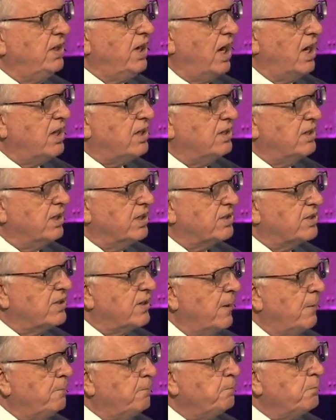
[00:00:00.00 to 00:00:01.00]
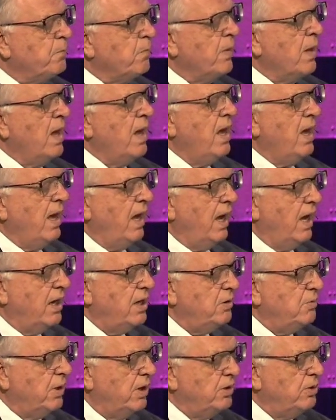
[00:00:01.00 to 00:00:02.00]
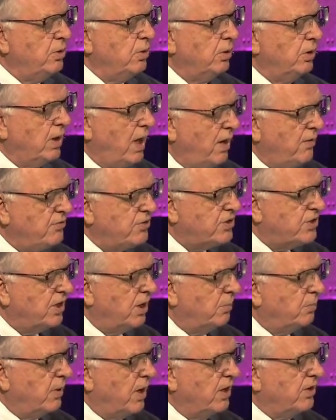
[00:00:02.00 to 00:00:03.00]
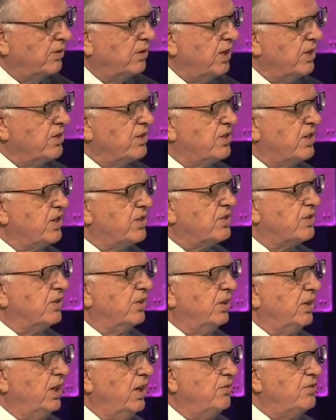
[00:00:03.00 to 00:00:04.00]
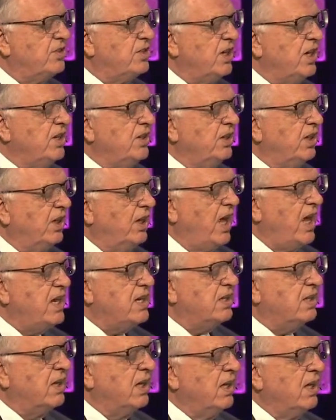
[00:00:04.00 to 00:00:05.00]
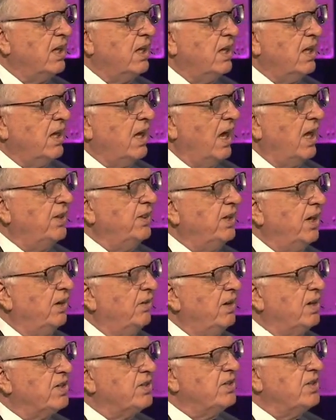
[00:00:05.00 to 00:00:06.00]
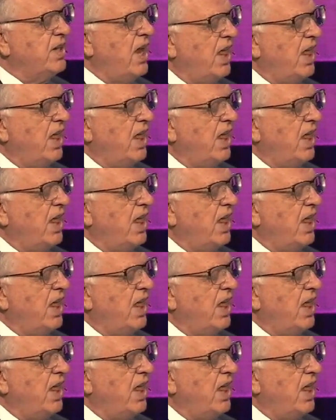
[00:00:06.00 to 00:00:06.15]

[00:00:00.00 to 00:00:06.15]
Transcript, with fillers: the darkness. Anyone who loves their brother and sister lives in the light, and there is